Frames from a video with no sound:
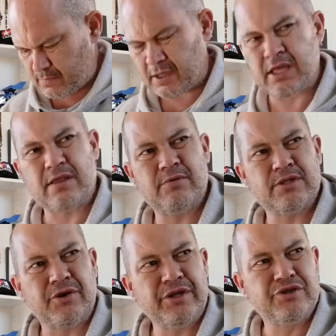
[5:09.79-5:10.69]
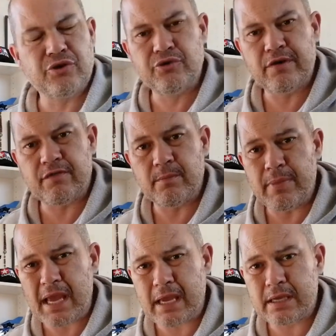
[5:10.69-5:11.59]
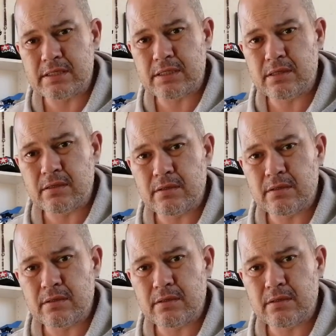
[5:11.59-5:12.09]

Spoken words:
I think there was only 2 different bags